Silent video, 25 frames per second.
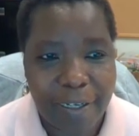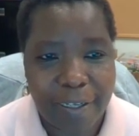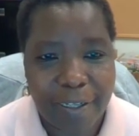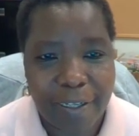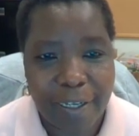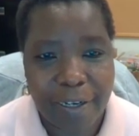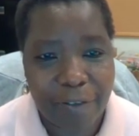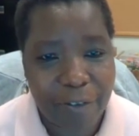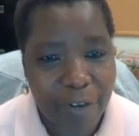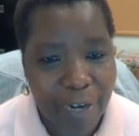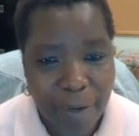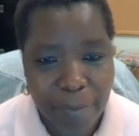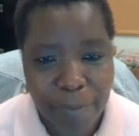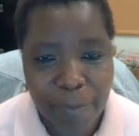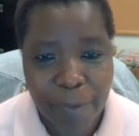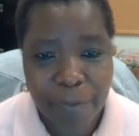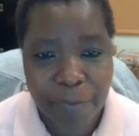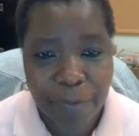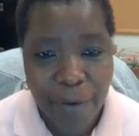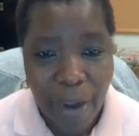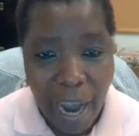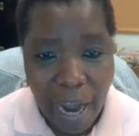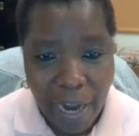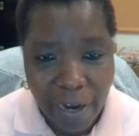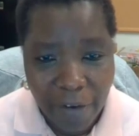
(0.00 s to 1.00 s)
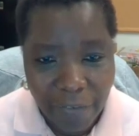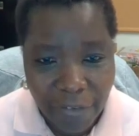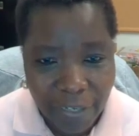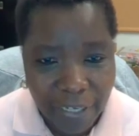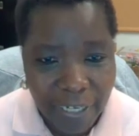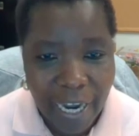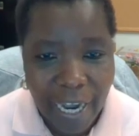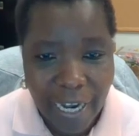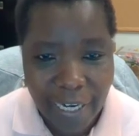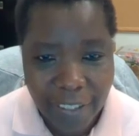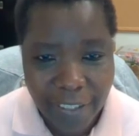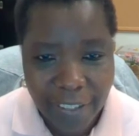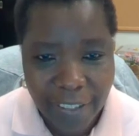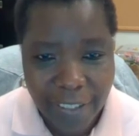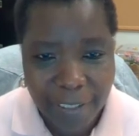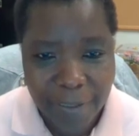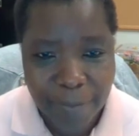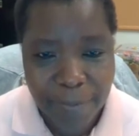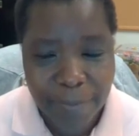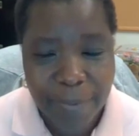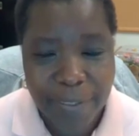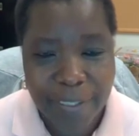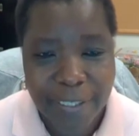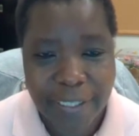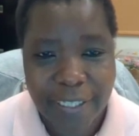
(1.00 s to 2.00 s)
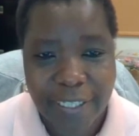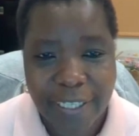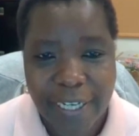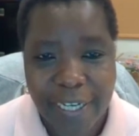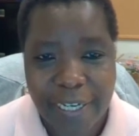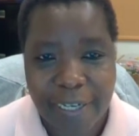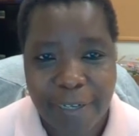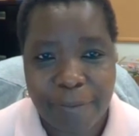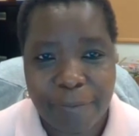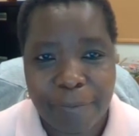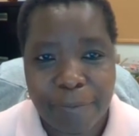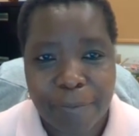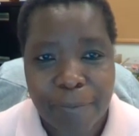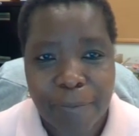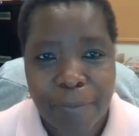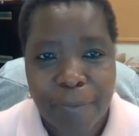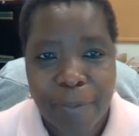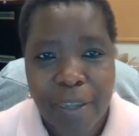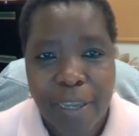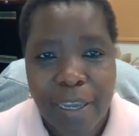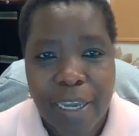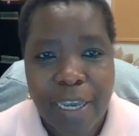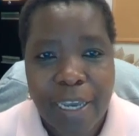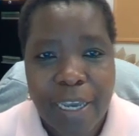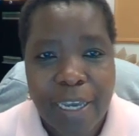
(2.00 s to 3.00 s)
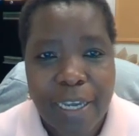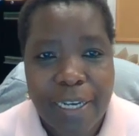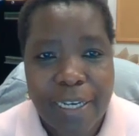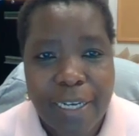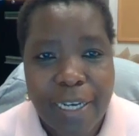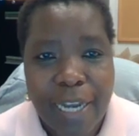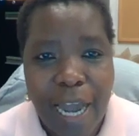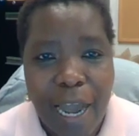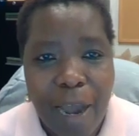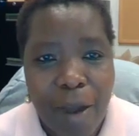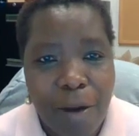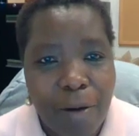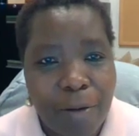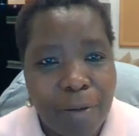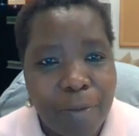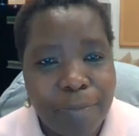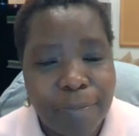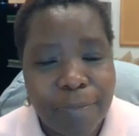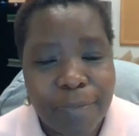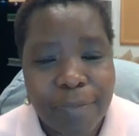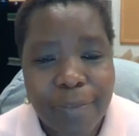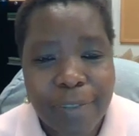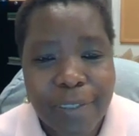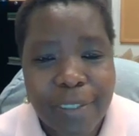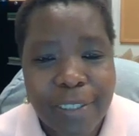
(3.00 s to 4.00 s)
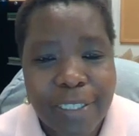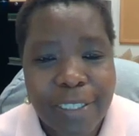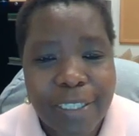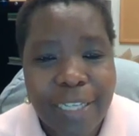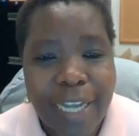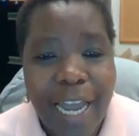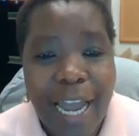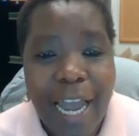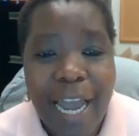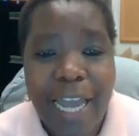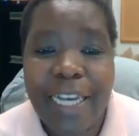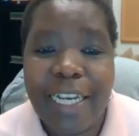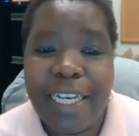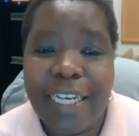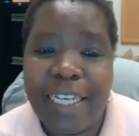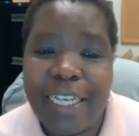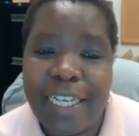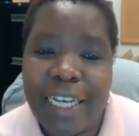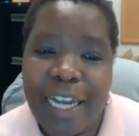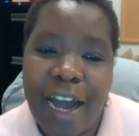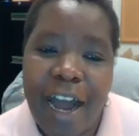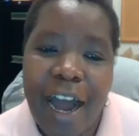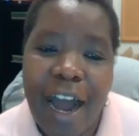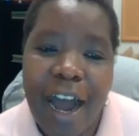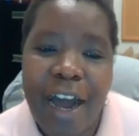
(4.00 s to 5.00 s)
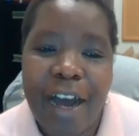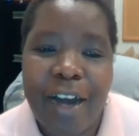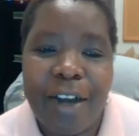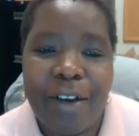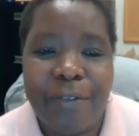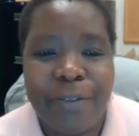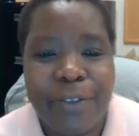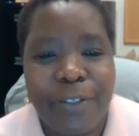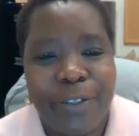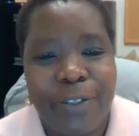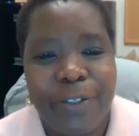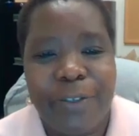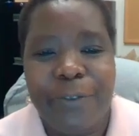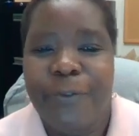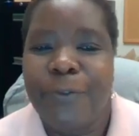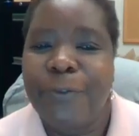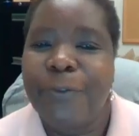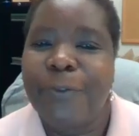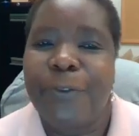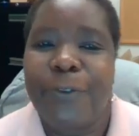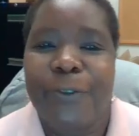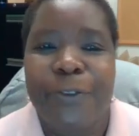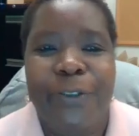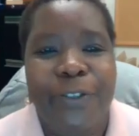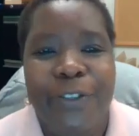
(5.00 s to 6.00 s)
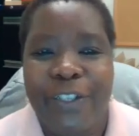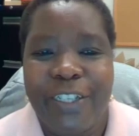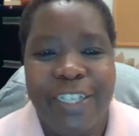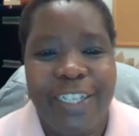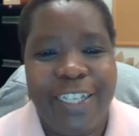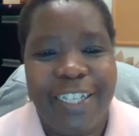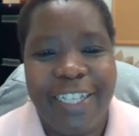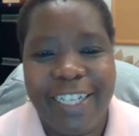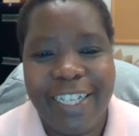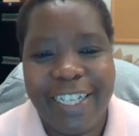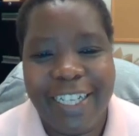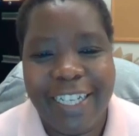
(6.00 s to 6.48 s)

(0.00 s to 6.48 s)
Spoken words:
the realm of agriculture per se. Now, I loved the food.